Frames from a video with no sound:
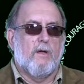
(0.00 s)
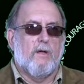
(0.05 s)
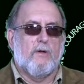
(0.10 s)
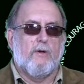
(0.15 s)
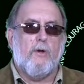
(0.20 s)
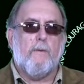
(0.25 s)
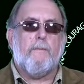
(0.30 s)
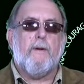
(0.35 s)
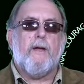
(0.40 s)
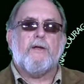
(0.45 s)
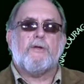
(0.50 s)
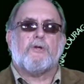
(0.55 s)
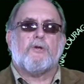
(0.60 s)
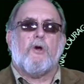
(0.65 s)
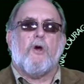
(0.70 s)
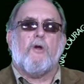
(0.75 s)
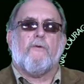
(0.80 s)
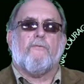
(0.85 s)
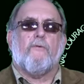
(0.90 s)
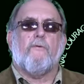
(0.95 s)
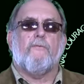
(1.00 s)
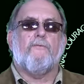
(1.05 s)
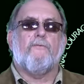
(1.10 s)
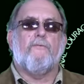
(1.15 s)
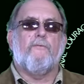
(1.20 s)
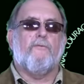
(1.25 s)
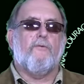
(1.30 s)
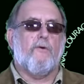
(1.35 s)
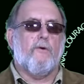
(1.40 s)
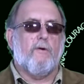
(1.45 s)
You're being charged
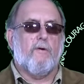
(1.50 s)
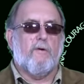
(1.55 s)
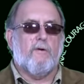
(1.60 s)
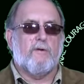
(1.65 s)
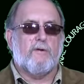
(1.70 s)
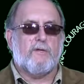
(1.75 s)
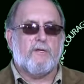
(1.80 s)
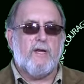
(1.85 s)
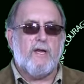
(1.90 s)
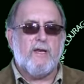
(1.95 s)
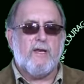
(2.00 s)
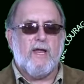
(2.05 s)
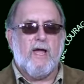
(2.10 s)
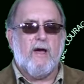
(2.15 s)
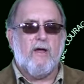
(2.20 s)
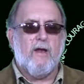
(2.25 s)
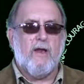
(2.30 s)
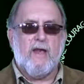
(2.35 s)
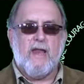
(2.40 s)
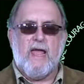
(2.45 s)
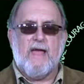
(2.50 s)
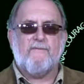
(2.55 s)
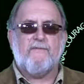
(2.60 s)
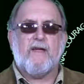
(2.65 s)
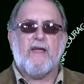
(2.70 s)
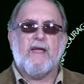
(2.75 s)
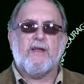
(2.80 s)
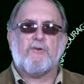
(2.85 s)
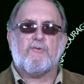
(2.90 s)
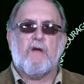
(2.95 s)
for sitting down and having
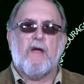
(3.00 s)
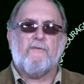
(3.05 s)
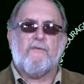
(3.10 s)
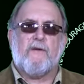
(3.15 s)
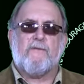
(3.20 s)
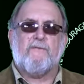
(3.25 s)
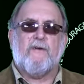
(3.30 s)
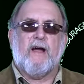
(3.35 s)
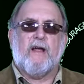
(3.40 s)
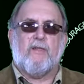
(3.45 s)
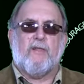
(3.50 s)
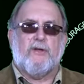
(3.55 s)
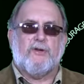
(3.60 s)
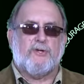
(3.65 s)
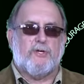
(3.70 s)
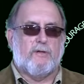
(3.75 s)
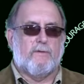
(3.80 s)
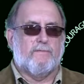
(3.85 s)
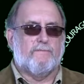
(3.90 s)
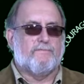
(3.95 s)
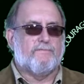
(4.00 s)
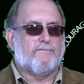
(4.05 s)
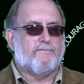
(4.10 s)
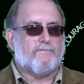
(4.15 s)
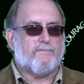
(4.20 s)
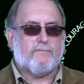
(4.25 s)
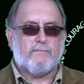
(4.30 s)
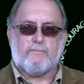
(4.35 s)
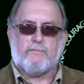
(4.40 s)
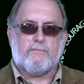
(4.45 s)
a traffic violation.
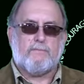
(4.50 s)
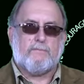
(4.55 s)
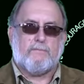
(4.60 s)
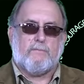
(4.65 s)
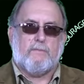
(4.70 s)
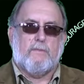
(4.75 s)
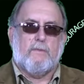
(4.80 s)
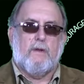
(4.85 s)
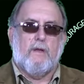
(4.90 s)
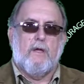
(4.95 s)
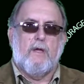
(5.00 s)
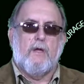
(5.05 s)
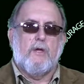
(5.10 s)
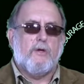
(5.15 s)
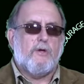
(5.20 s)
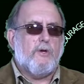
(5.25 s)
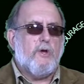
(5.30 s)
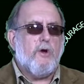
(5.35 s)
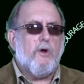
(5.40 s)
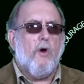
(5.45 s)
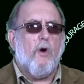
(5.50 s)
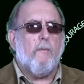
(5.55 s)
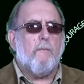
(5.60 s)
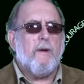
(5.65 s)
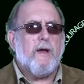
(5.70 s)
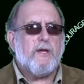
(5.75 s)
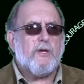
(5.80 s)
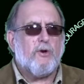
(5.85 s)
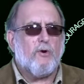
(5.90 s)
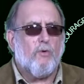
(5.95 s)
You don't
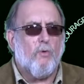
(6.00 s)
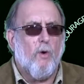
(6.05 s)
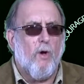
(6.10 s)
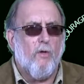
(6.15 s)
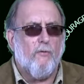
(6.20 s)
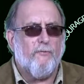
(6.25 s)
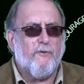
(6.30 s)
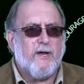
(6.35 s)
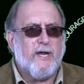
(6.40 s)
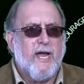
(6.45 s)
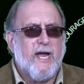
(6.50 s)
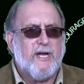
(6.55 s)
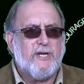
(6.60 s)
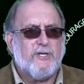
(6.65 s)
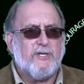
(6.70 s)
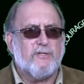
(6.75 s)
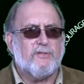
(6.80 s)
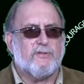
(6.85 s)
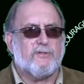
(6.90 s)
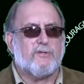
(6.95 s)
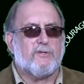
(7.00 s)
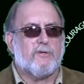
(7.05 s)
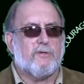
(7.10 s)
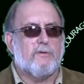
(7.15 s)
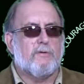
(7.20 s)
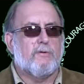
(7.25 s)
meet the qualifications.